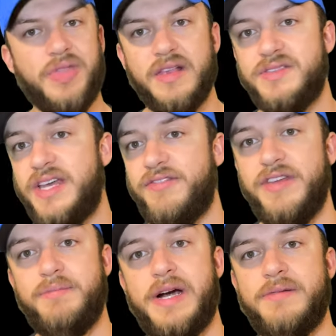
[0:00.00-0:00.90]
So yeah, the
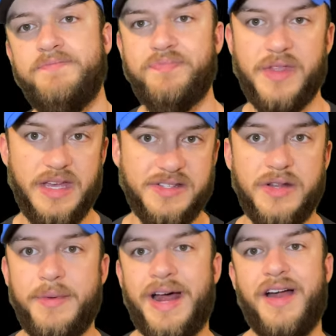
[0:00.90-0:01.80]
Feed Bar is a
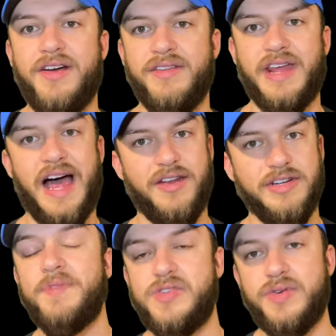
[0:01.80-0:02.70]
little bit higher in
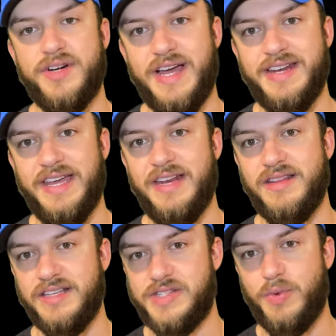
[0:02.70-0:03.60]
calories. There's 298 in
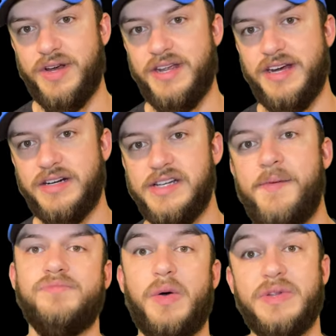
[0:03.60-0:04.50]
this one here.
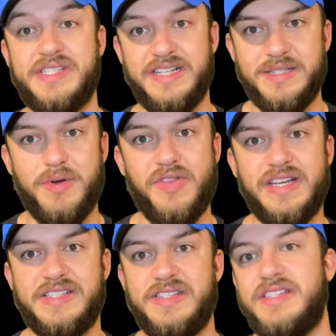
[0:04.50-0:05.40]
But what's nice about
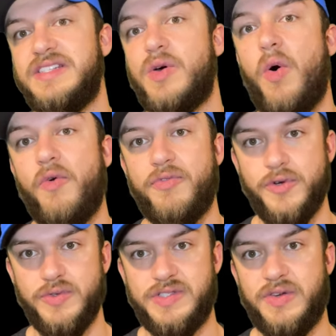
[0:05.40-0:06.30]
this is it's whole
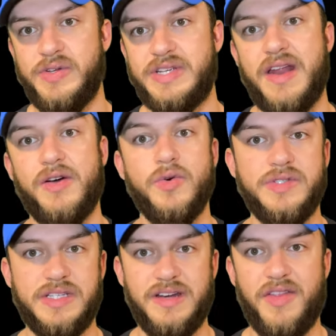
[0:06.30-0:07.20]
food. So it's got
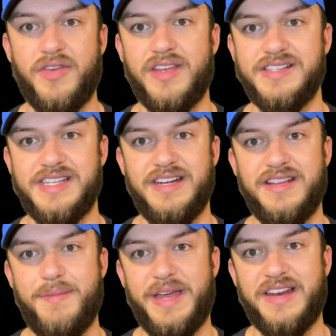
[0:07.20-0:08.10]
oats and other things in it
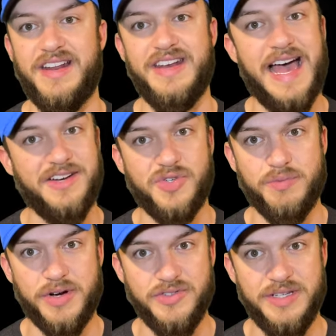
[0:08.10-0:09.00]
that make it a natural
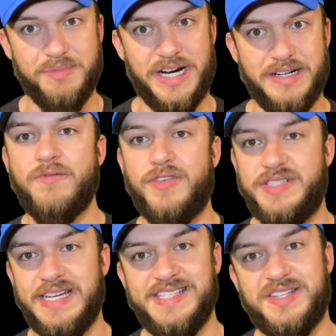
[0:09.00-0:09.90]
protein bar. For
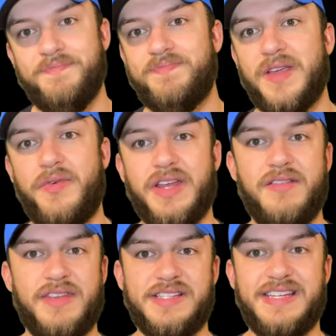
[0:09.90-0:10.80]
taste, I'm gonna
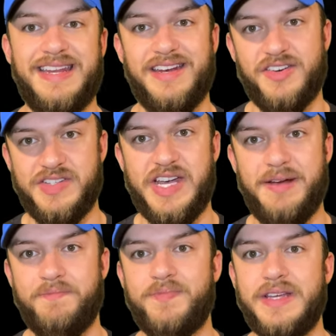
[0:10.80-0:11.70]
give this an 8 out of
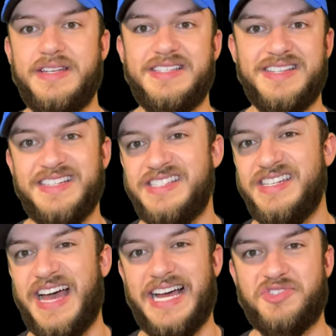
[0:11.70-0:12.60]
10. It tastes nice and
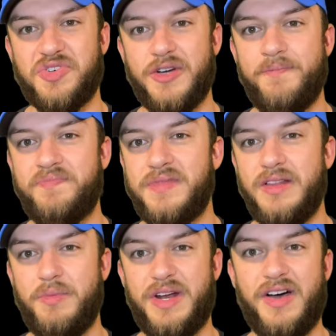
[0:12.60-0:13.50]
natural. A
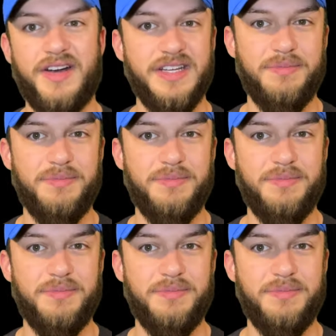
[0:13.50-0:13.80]
little bit of honey,